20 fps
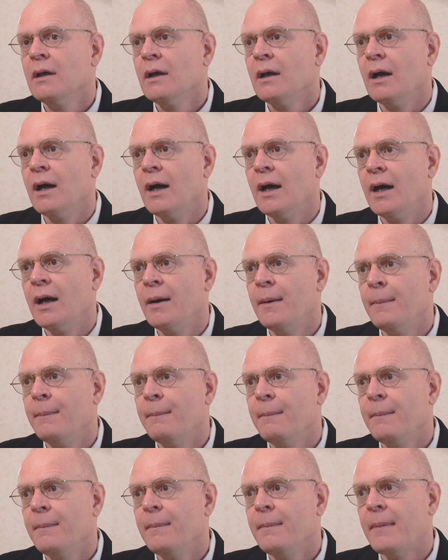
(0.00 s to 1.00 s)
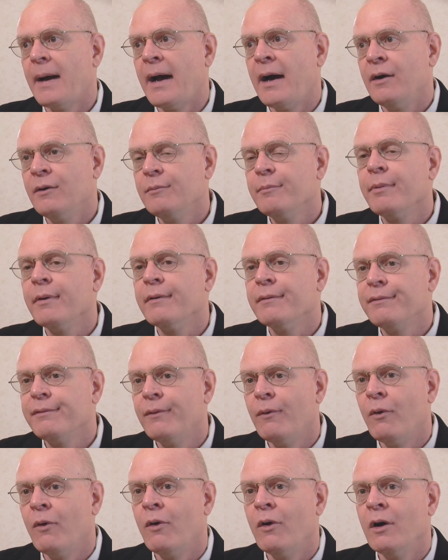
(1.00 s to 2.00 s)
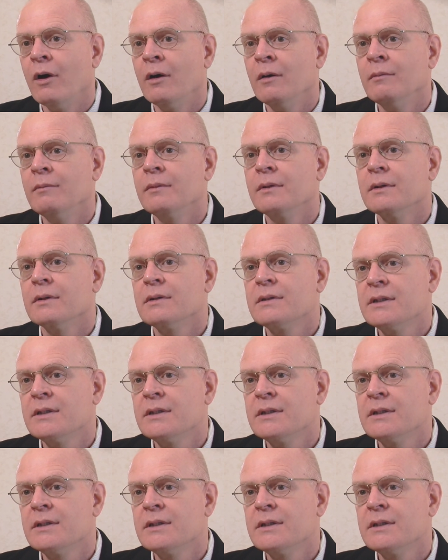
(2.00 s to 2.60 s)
um, outperformed